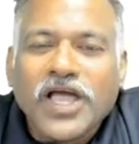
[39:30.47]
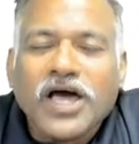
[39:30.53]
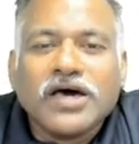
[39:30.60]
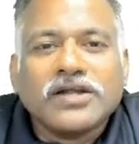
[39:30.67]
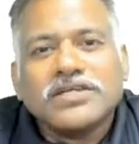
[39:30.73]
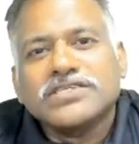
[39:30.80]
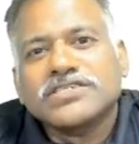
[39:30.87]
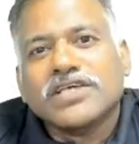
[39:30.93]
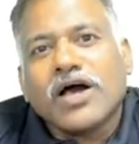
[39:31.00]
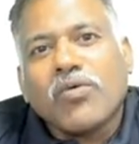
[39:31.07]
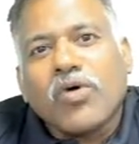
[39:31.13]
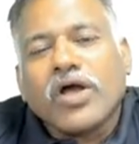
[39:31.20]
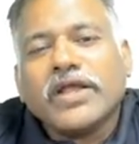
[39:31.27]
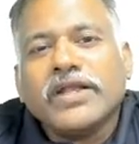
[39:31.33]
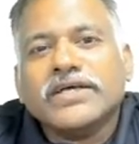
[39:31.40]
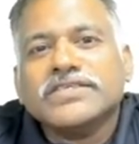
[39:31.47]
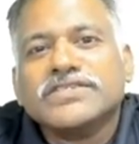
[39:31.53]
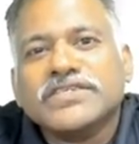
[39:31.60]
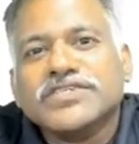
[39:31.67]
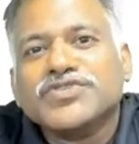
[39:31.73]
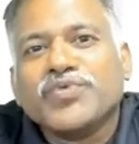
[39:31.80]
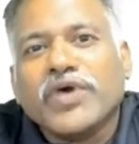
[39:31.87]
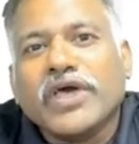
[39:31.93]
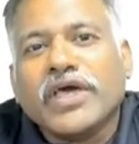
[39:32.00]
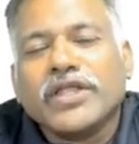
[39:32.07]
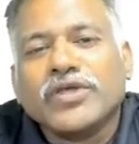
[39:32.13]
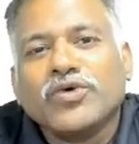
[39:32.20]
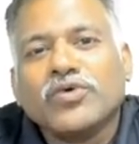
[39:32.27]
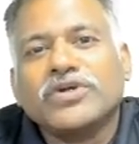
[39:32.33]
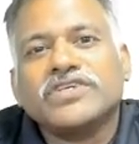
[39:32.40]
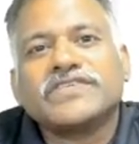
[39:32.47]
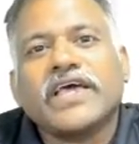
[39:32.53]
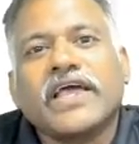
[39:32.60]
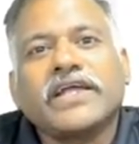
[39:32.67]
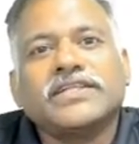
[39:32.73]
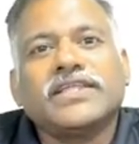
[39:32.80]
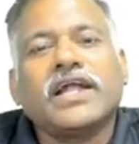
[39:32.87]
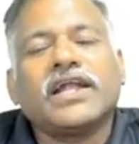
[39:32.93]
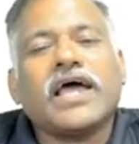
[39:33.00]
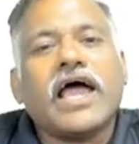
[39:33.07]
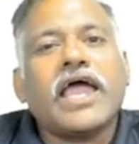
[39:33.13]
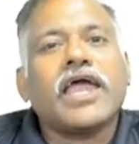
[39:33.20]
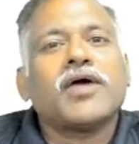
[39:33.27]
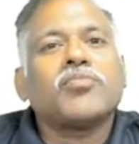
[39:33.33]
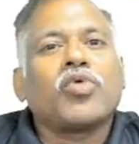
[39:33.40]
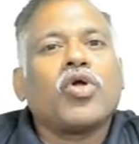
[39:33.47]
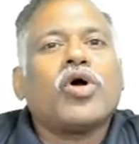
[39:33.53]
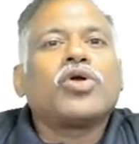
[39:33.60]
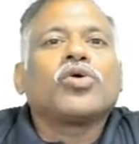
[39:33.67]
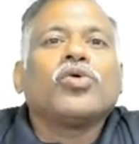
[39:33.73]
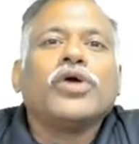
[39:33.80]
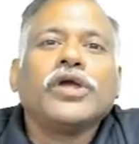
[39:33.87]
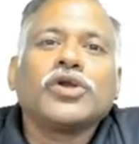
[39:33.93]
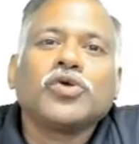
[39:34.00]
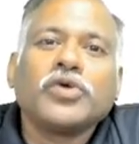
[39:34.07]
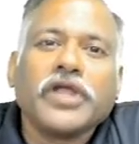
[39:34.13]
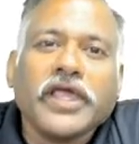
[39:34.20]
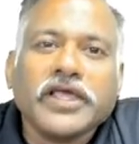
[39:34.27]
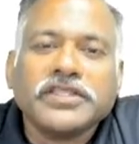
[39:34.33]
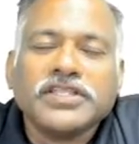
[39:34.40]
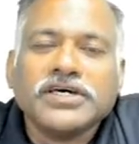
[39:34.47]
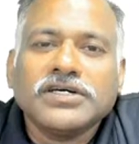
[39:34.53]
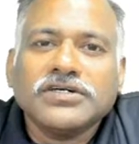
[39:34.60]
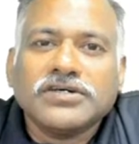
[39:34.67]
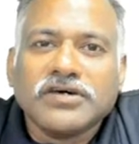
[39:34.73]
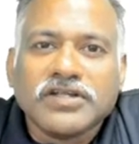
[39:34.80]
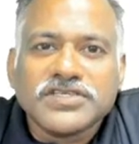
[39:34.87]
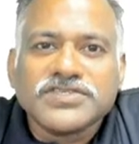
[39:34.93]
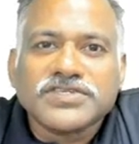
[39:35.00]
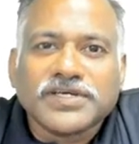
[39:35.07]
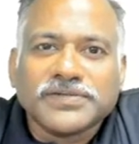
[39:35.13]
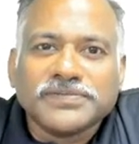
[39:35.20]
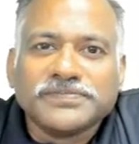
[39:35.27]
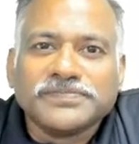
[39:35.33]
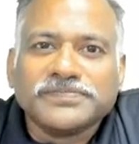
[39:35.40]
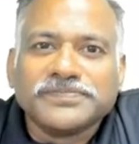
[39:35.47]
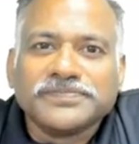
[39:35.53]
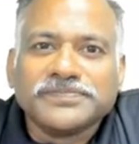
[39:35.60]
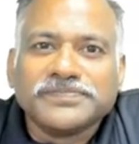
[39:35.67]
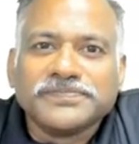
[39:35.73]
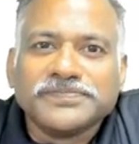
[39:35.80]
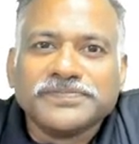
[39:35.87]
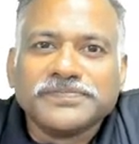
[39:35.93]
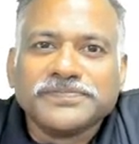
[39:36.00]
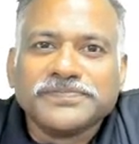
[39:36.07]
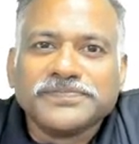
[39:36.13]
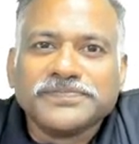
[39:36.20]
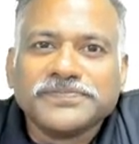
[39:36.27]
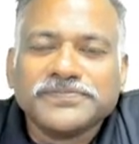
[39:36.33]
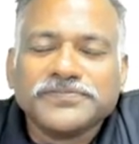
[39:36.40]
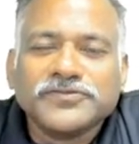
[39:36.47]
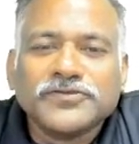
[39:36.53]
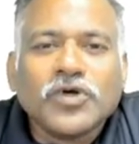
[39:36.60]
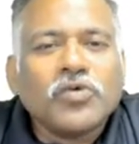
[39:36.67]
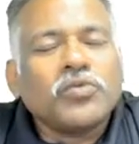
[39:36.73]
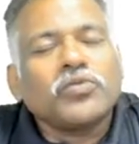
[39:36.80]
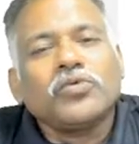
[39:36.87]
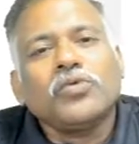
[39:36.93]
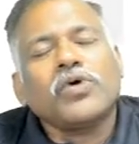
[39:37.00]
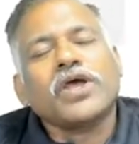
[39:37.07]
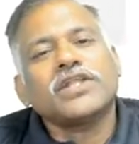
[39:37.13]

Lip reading: Risk avoidance is where you decide that I am not going to take the risk. Now, look